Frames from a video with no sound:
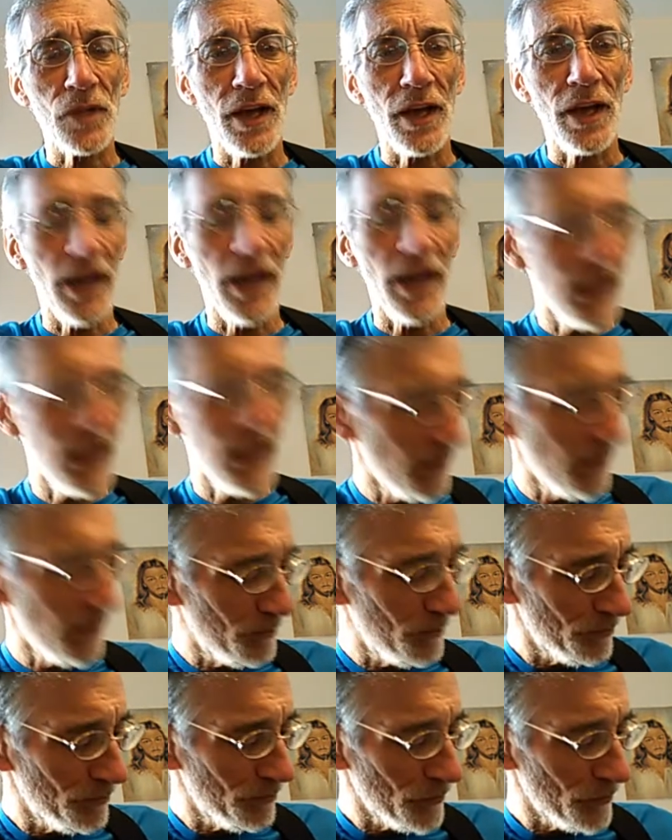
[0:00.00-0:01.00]
I
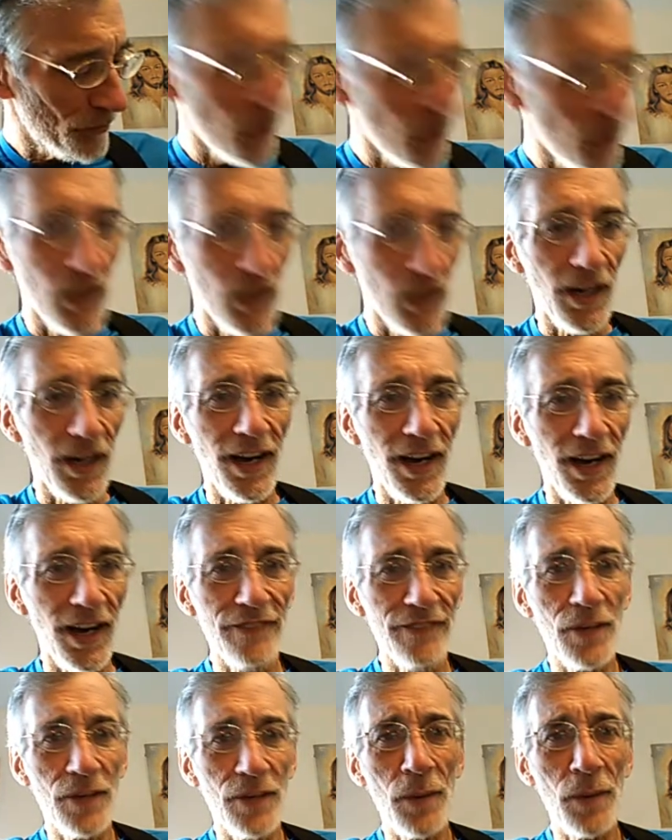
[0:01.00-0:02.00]
um,
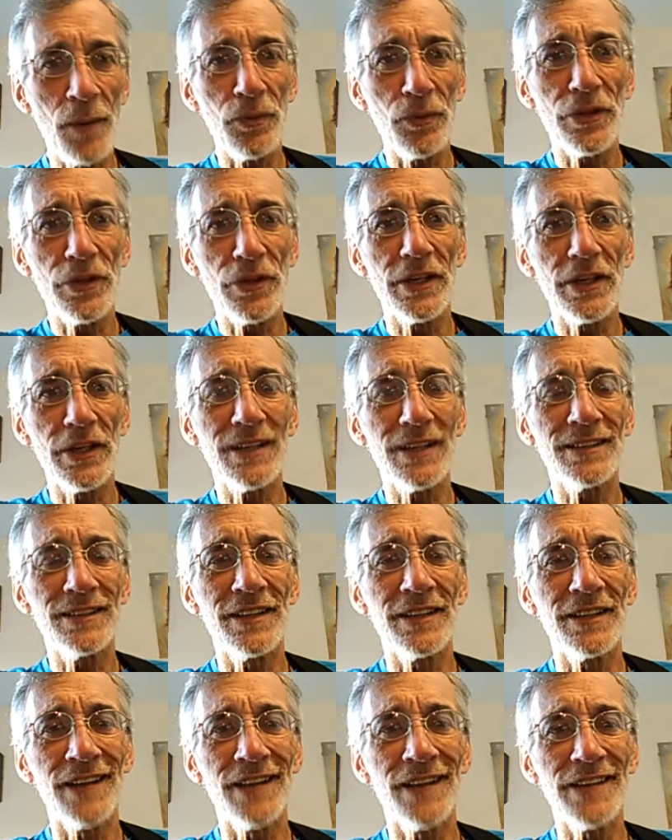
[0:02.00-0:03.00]
I've come up with a, an,
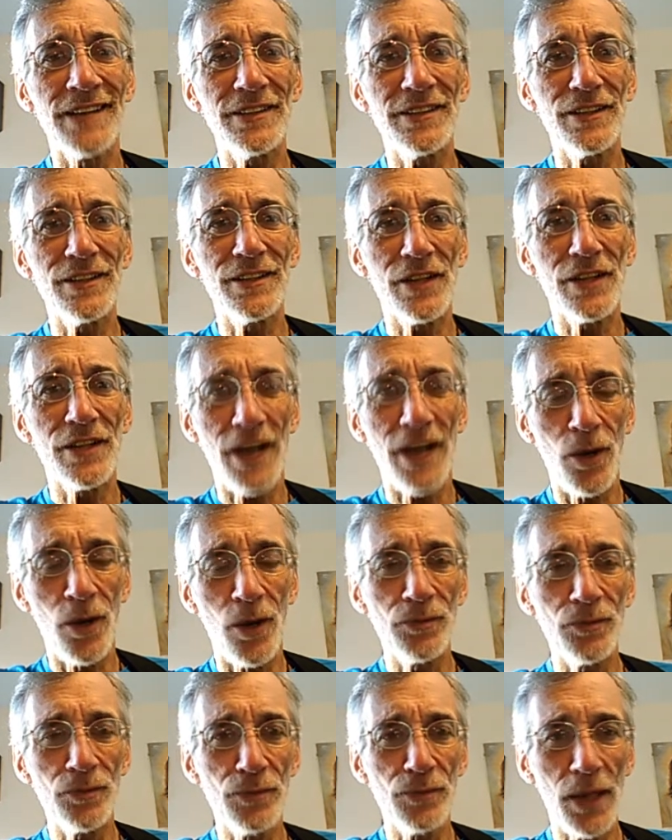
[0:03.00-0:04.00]
an, idea that I
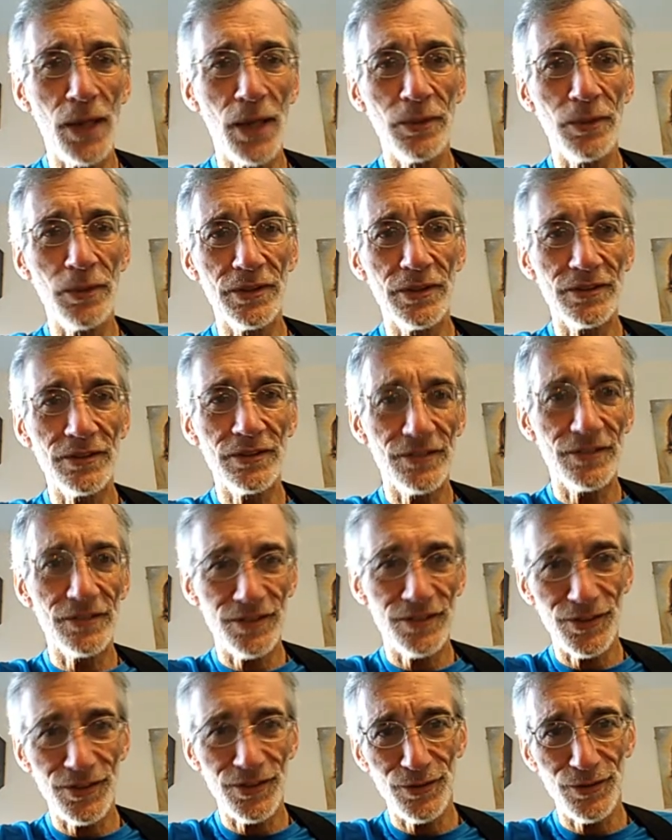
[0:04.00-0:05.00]
hope to be able to
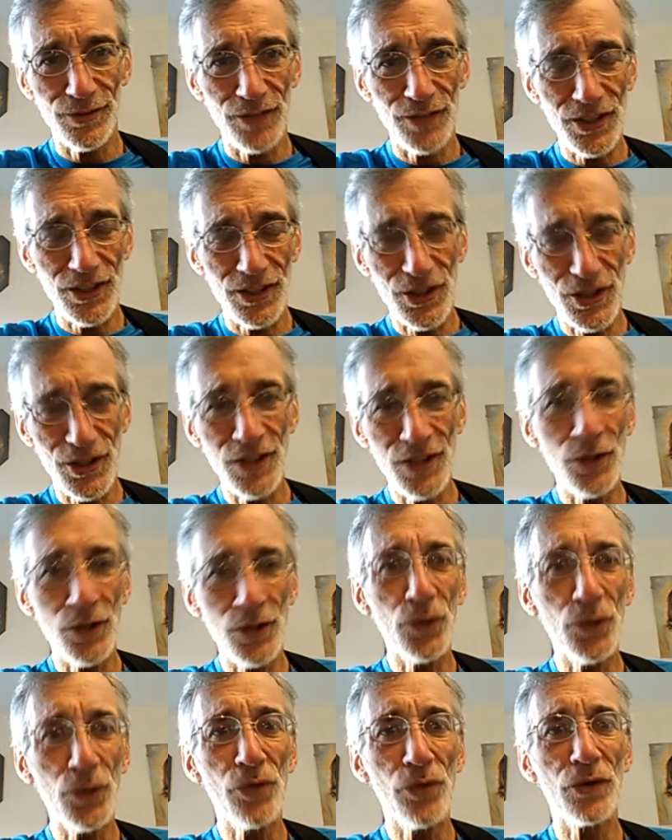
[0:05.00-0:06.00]
to
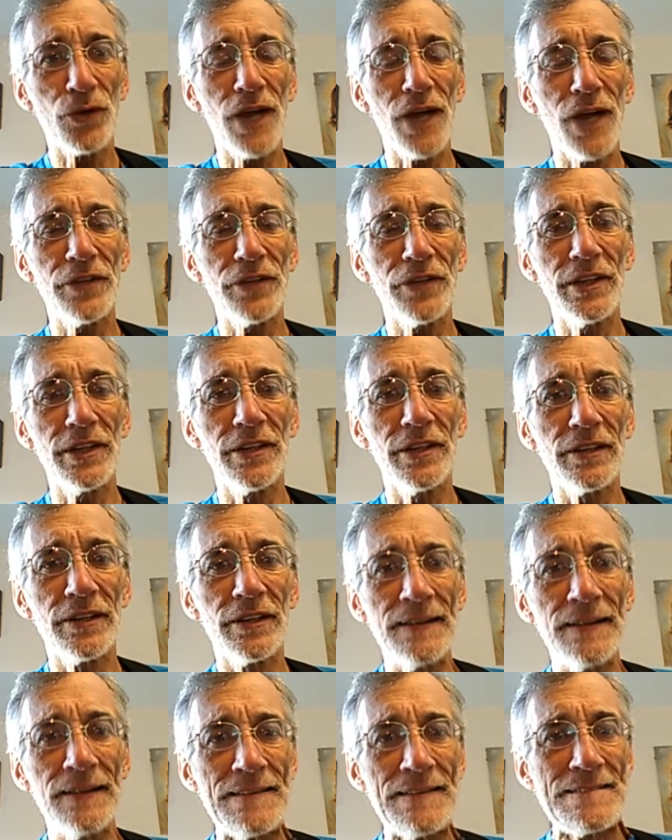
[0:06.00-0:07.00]
continue throughout the year.
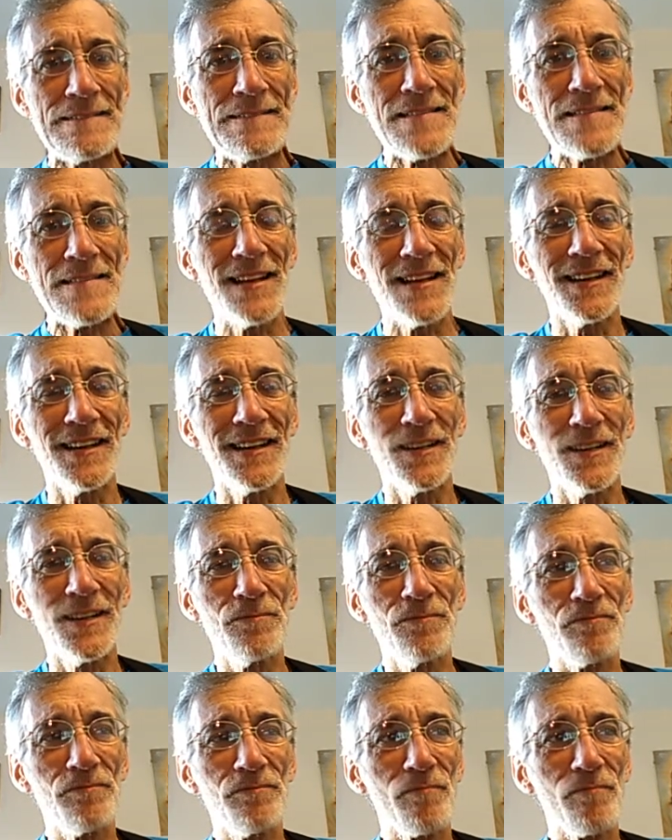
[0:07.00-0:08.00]

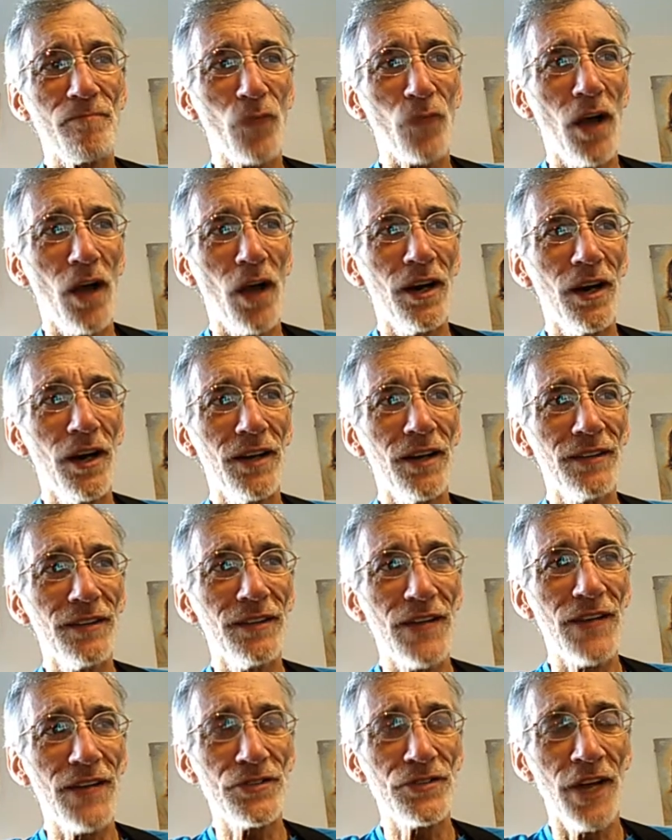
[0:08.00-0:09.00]
Um, uh,
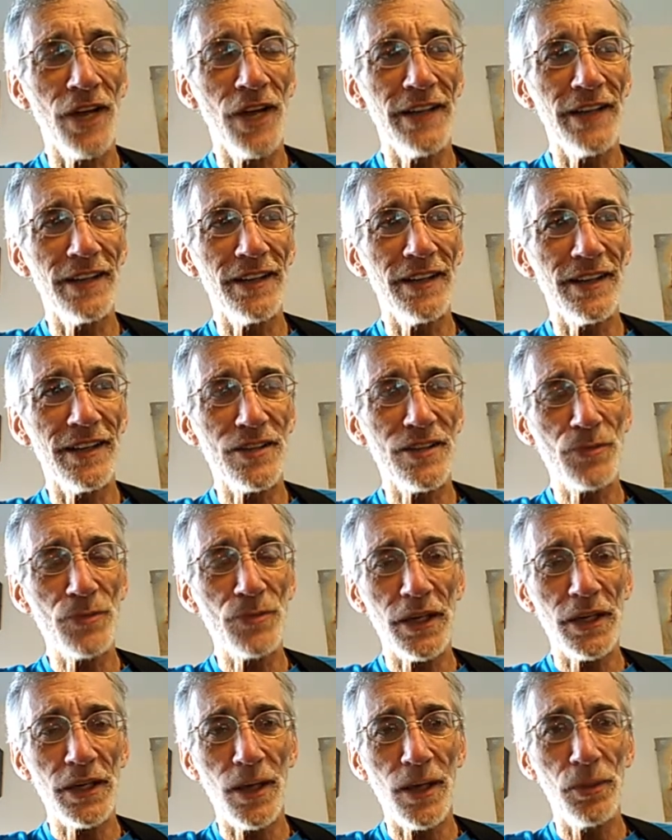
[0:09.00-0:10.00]
last night I, I,
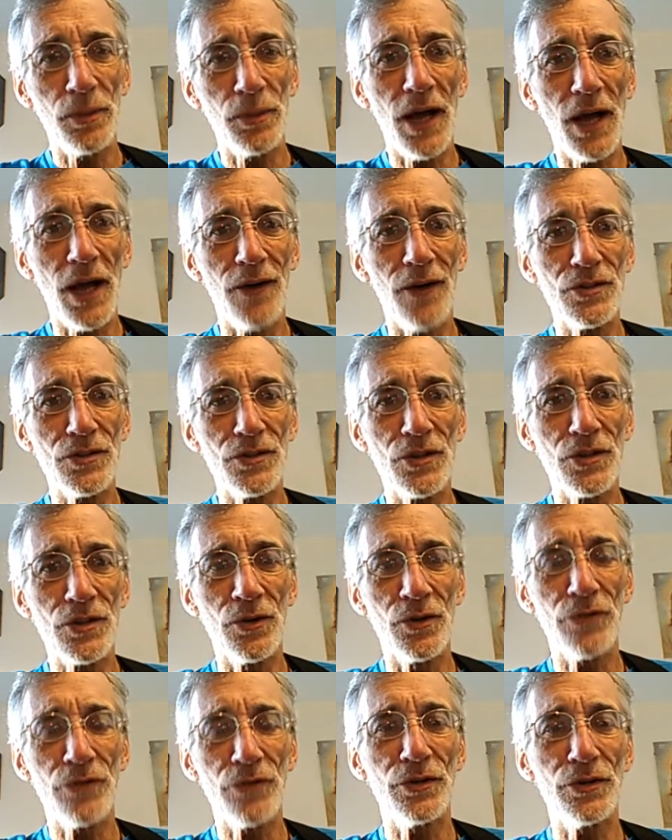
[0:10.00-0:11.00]
spent a couple hours
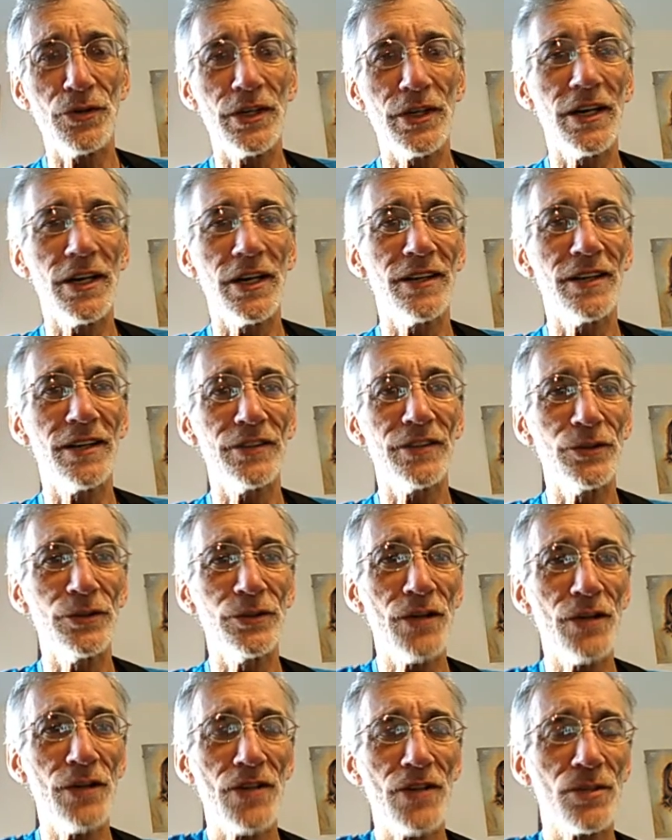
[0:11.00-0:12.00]
going through the uh, the New
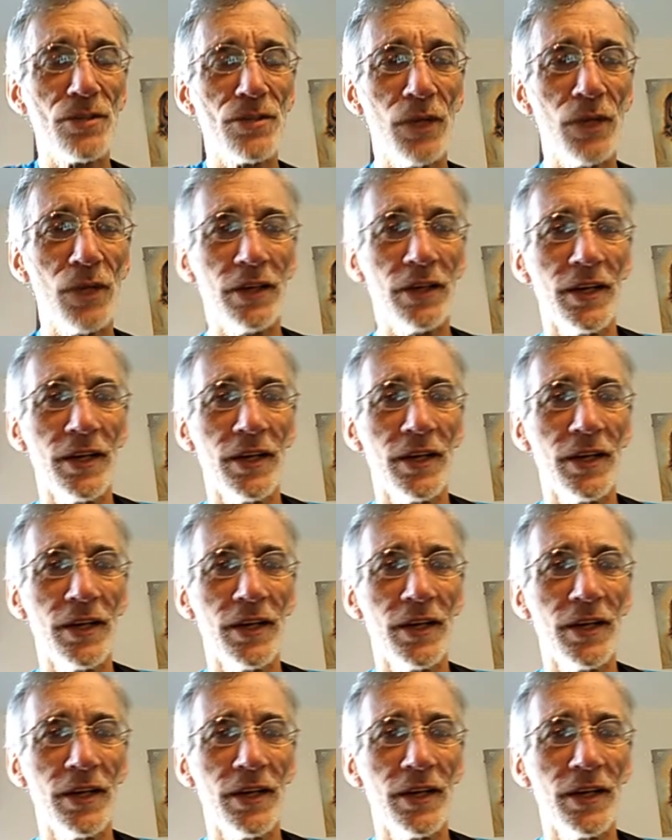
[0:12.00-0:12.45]
Testament